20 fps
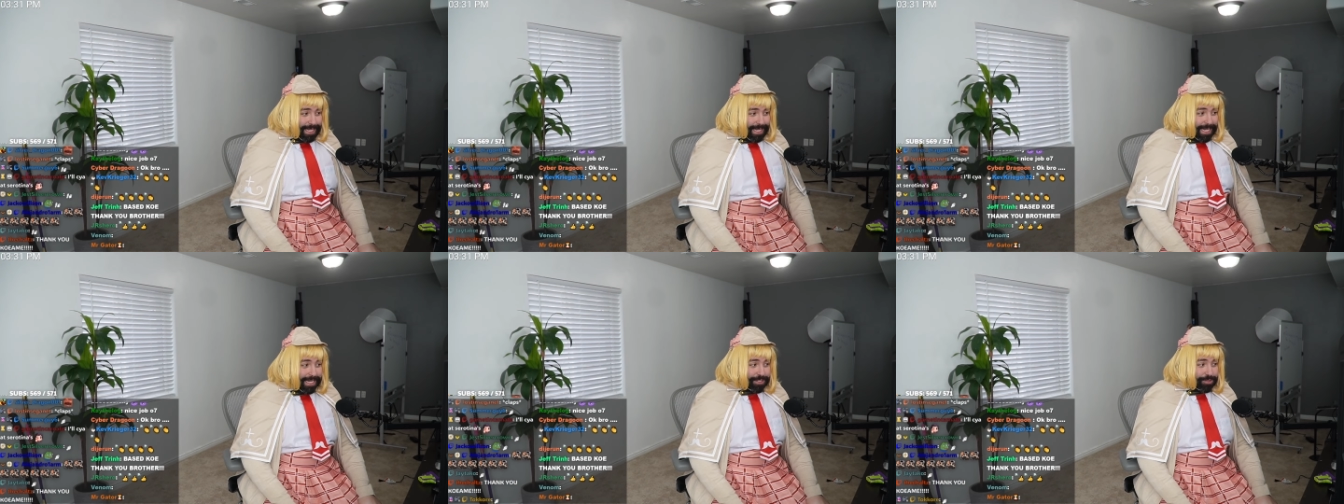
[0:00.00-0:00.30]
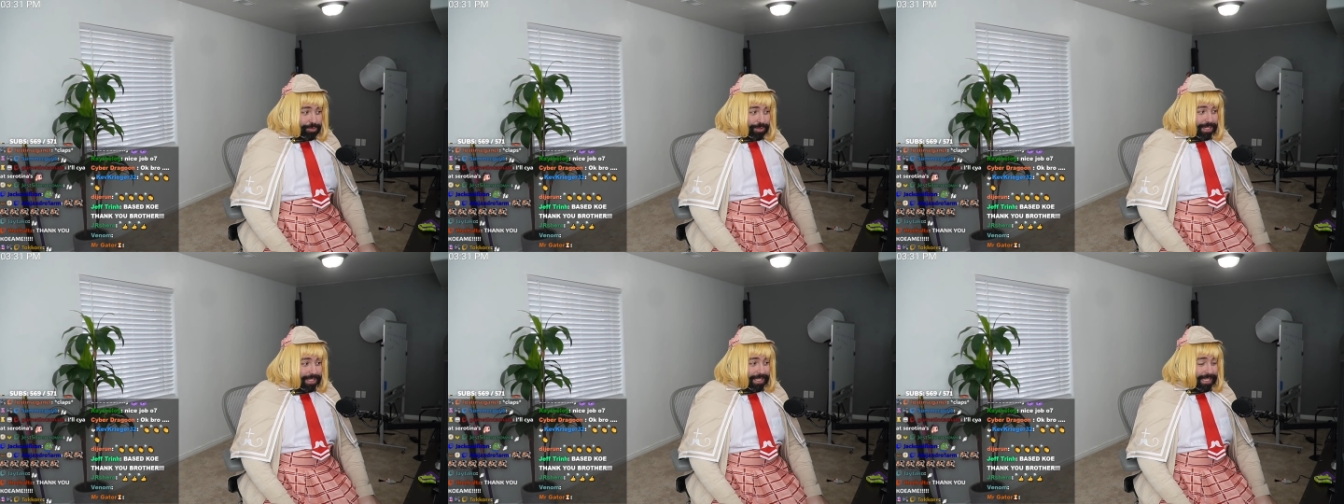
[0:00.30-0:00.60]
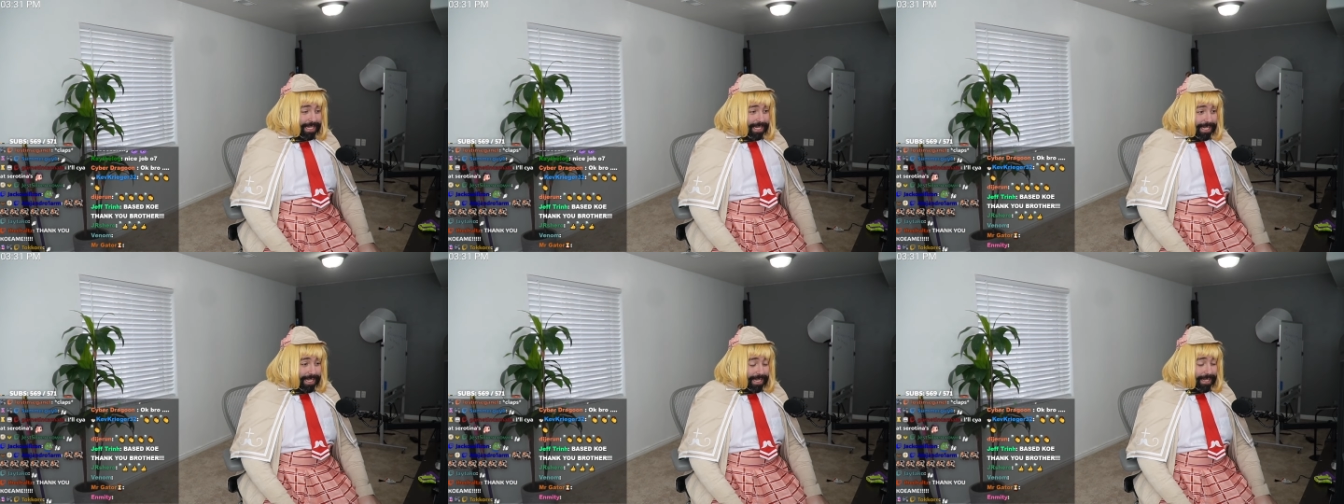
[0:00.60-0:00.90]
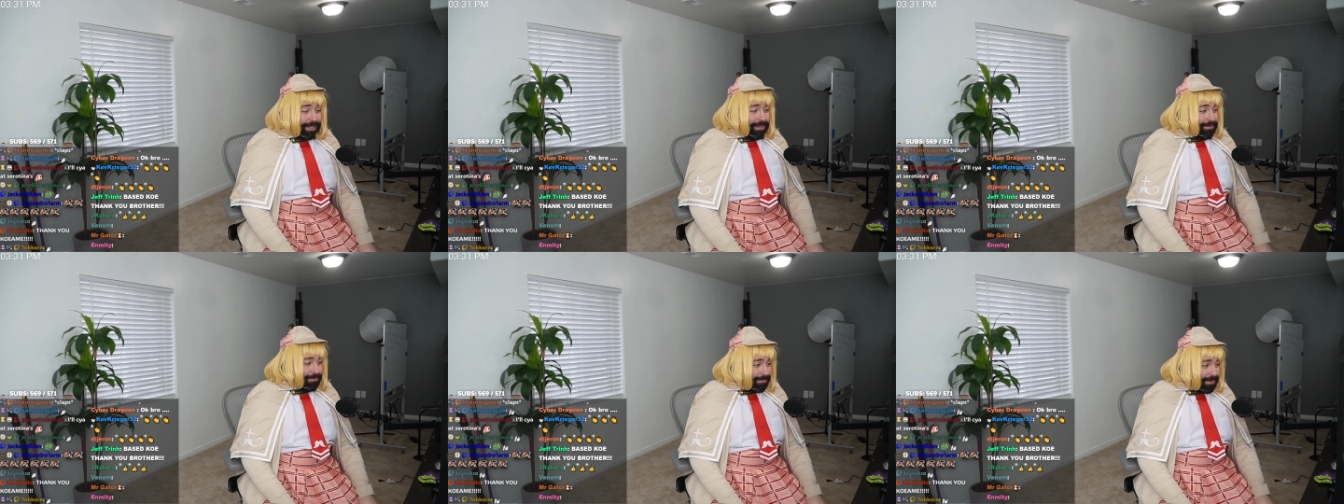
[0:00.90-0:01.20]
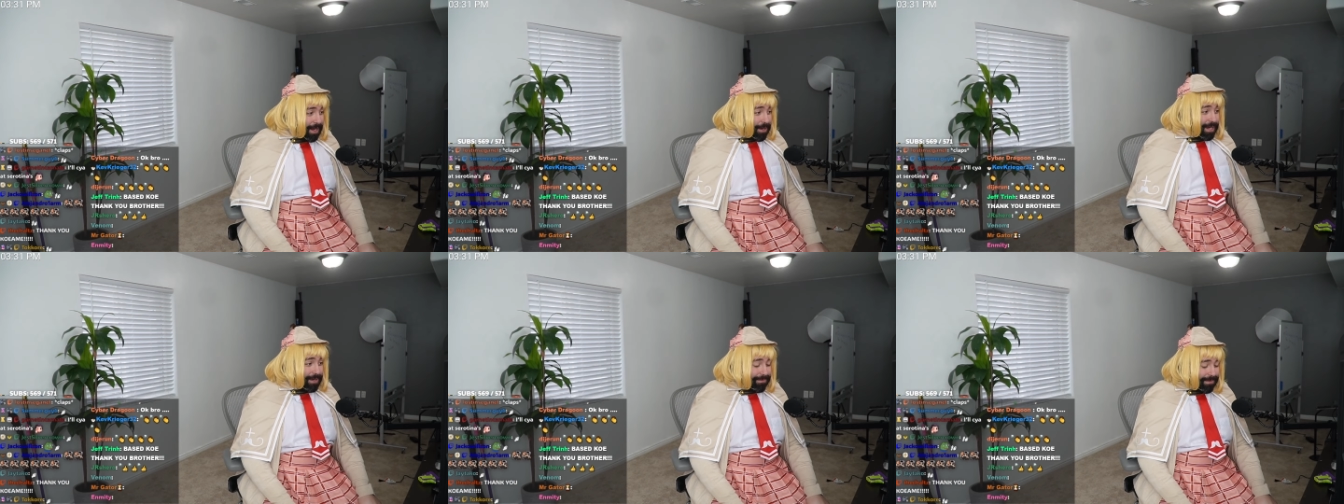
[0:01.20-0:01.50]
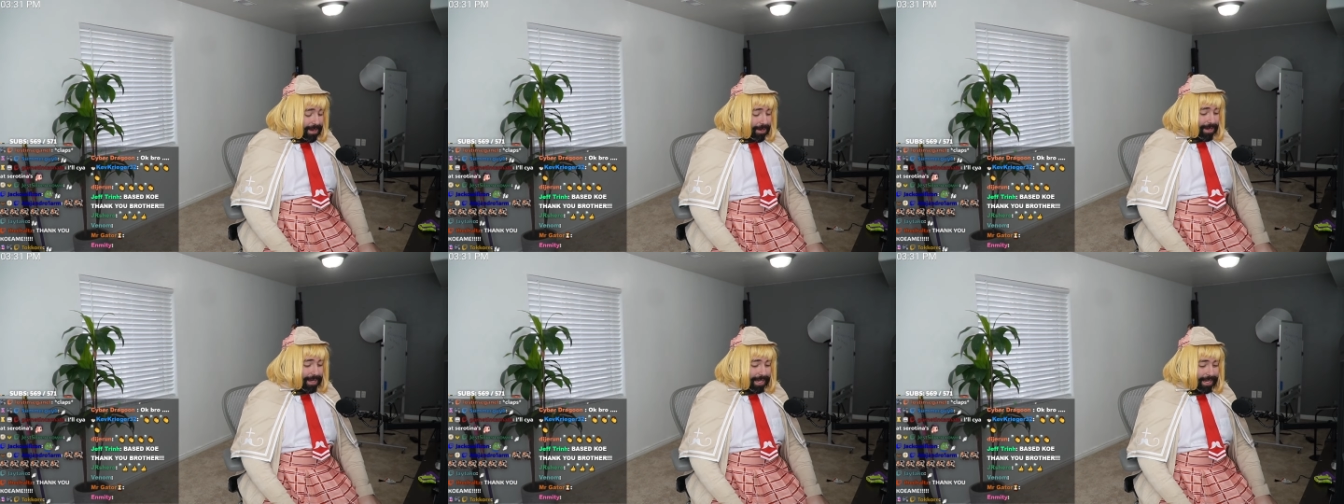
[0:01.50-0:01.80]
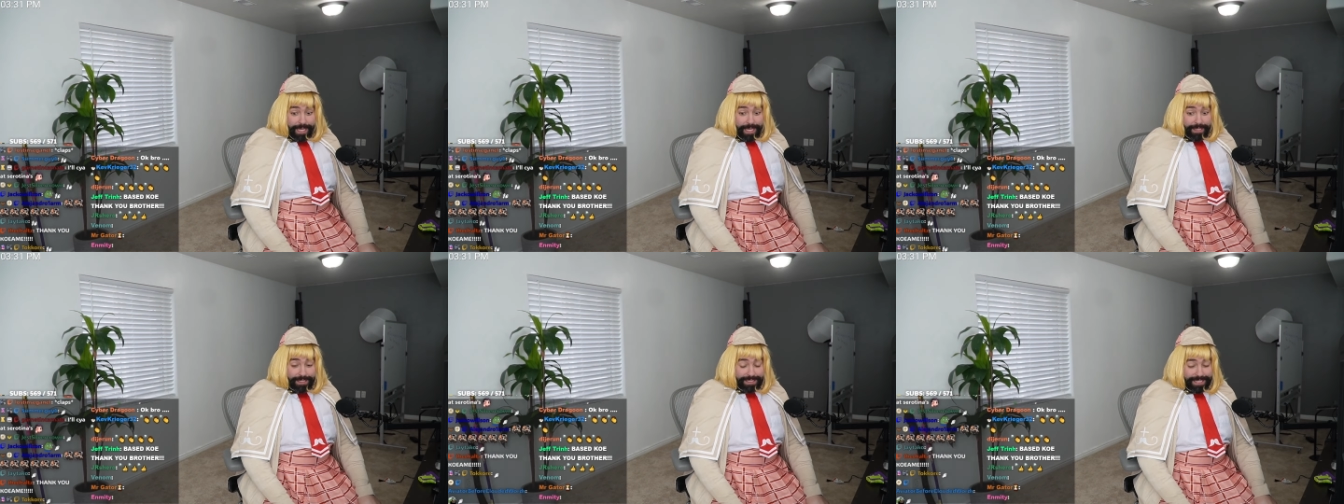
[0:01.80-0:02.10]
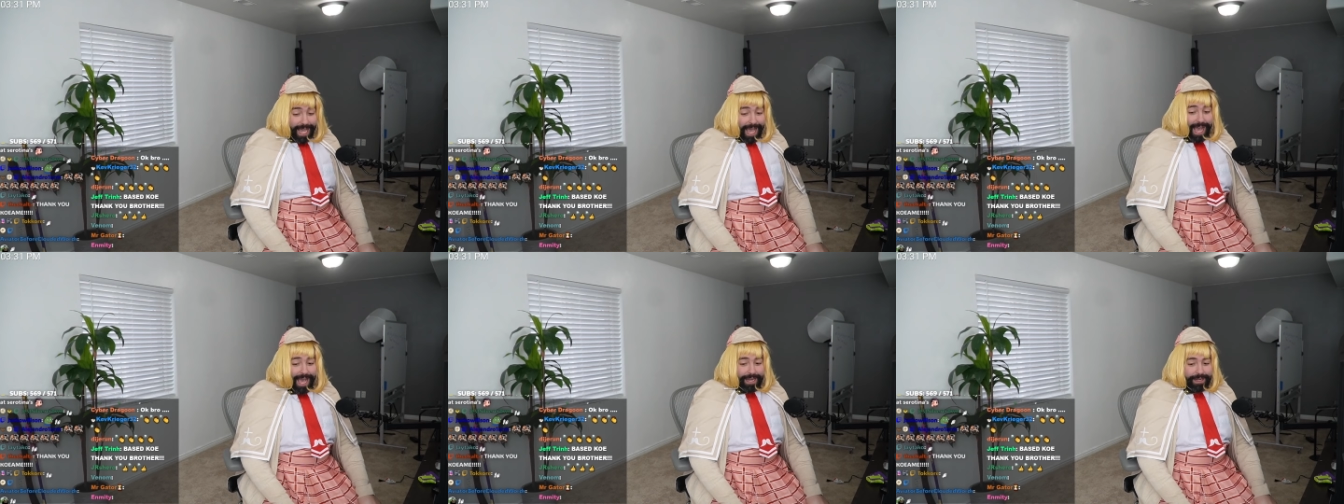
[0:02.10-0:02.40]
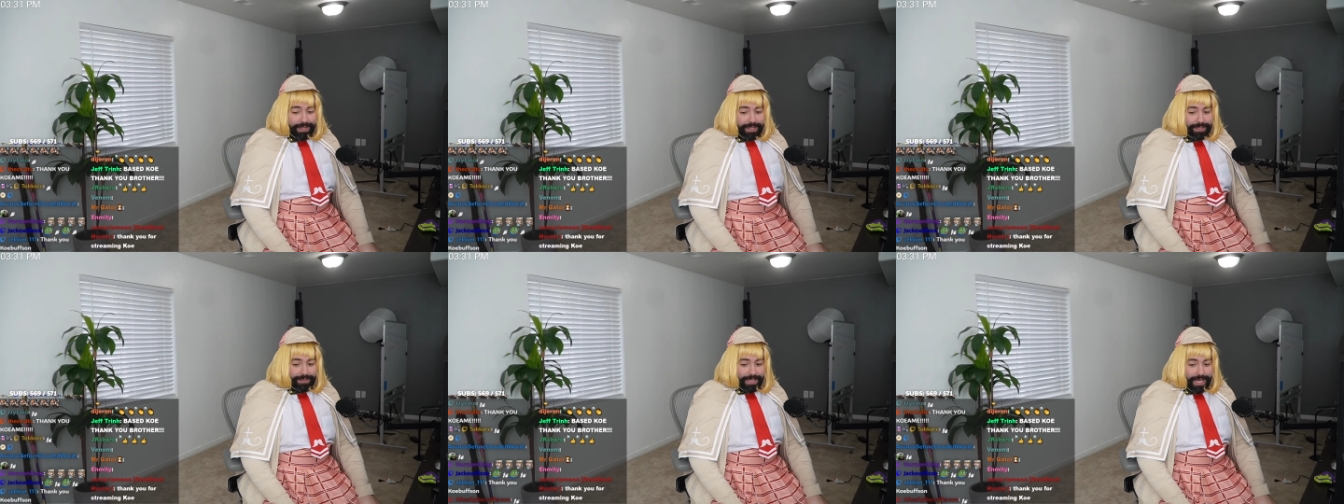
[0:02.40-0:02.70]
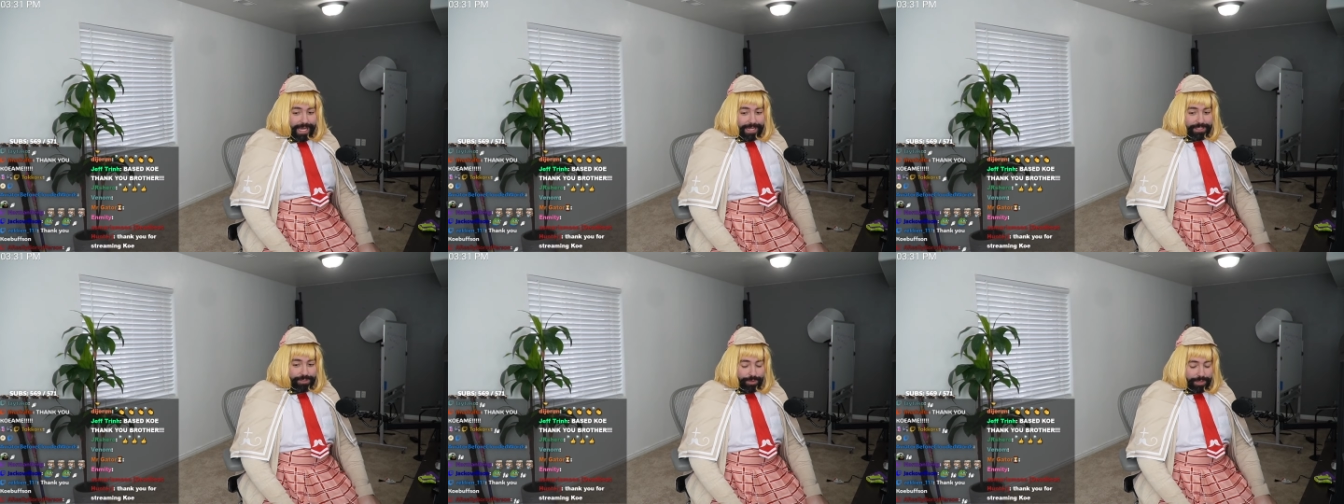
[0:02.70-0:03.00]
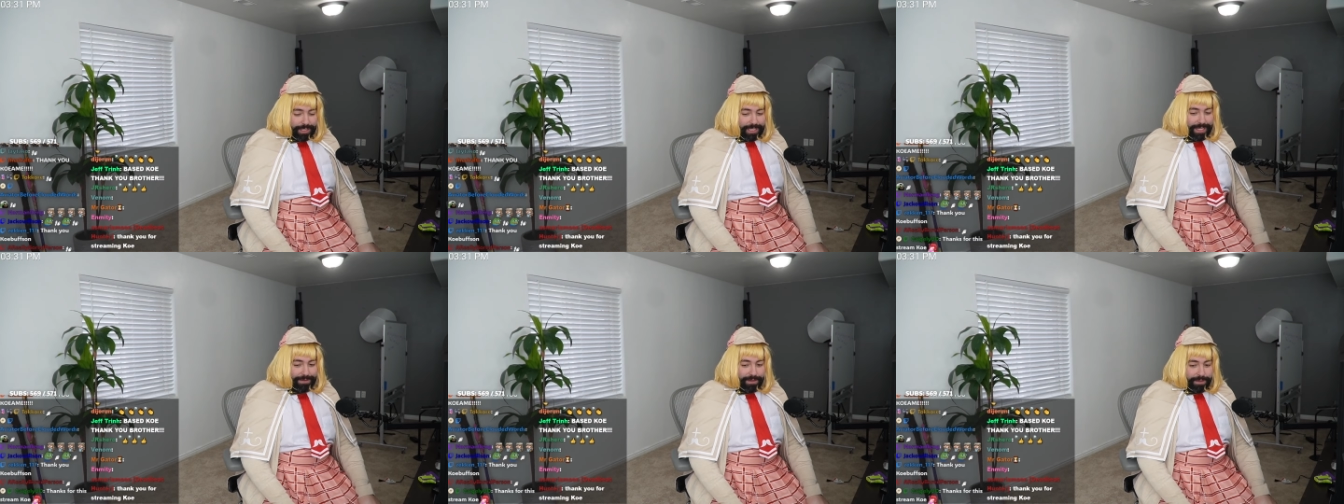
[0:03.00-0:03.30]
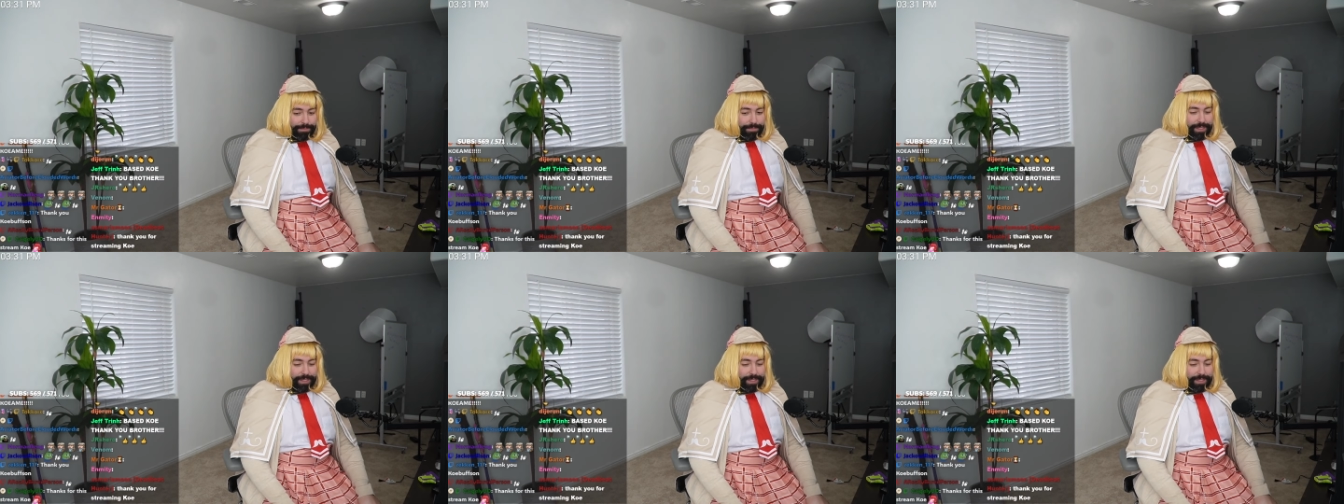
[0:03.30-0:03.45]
It's really very very sad that you are leaving,